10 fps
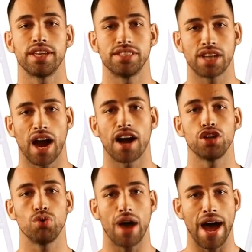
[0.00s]
it can tire
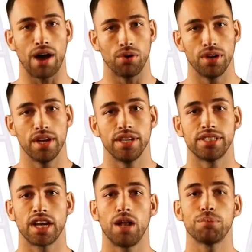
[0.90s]
you out.
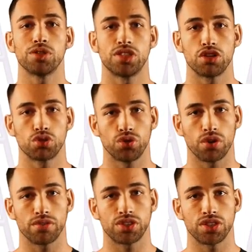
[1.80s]
To help your central
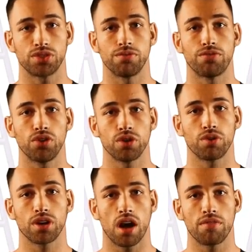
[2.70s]
nervous system fully
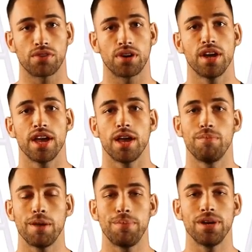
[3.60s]
recover, it
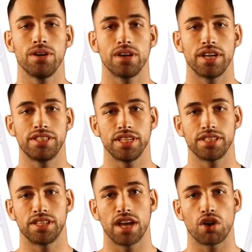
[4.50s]
may be a good idea
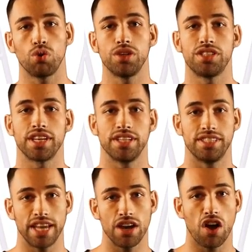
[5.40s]
to not only take a
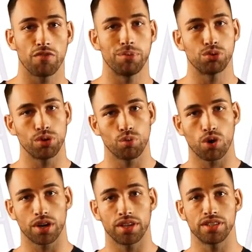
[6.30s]
day off between
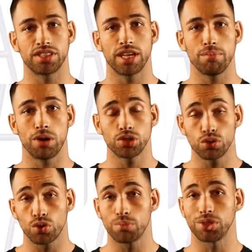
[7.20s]
working the same muscle
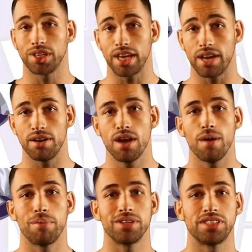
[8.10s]
groups again,
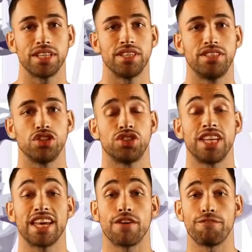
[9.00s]
but instead to just
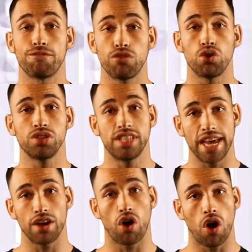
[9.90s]
take a full
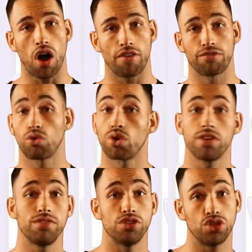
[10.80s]
day off, or
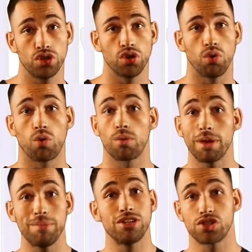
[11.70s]
even 2, or
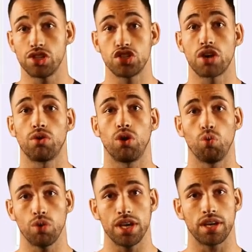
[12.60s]
maybe just in general a
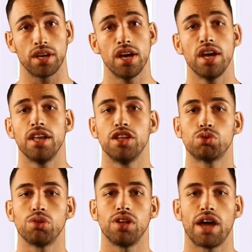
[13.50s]
week.
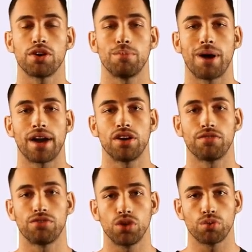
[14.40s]
This will allow your body to
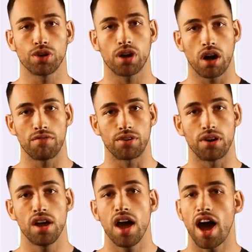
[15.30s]
fully
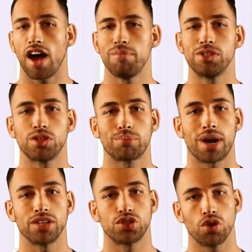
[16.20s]
recover. I've been
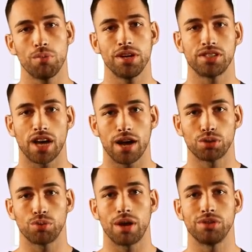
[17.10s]
surprised so many
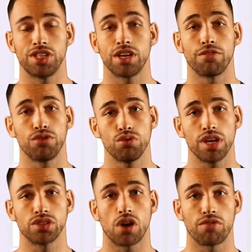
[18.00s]
times when I would take a few
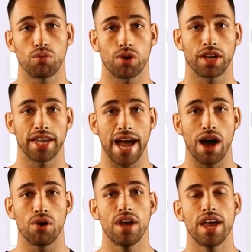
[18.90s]
days off of working
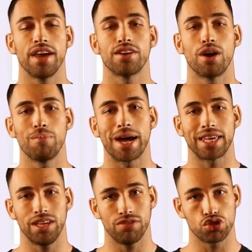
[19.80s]
out and come
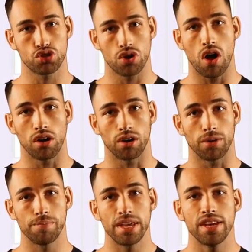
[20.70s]
back even
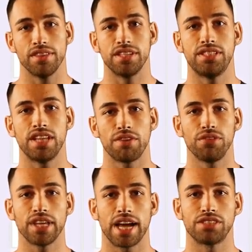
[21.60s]
stronger. This
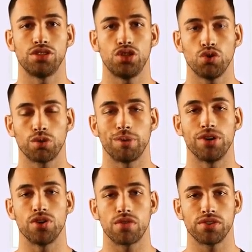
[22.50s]
definitely had to do with my
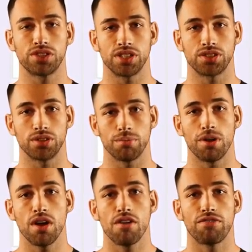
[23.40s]
nervous
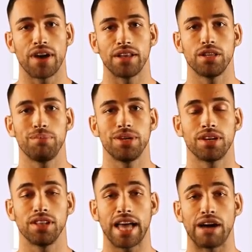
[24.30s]
system finally being
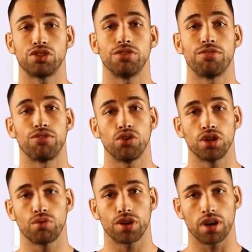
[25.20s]
allowed to
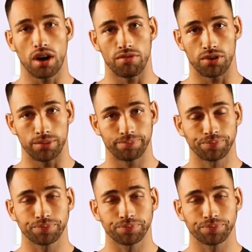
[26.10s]
fully recover.